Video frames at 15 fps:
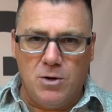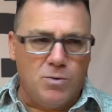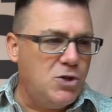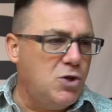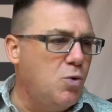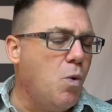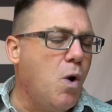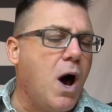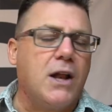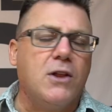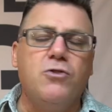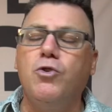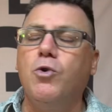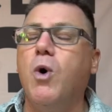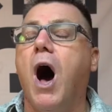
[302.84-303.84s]
when you want to
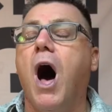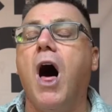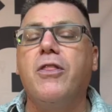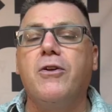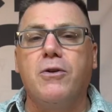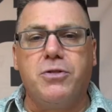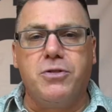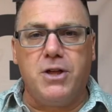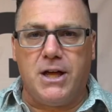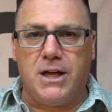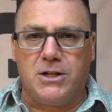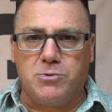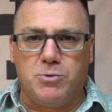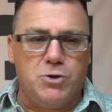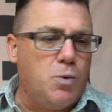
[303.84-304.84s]
do other
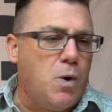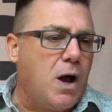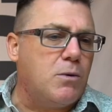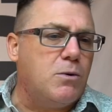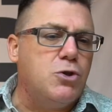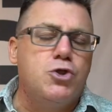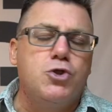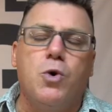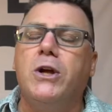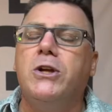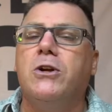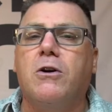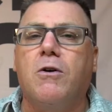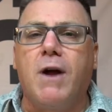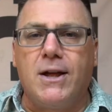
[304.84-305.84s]
things, when you want to enjoy
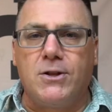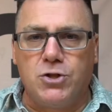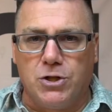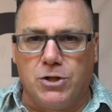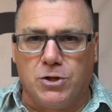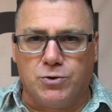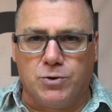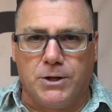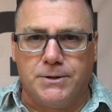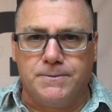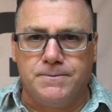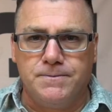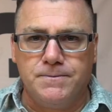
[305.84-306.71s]
your grandchildren.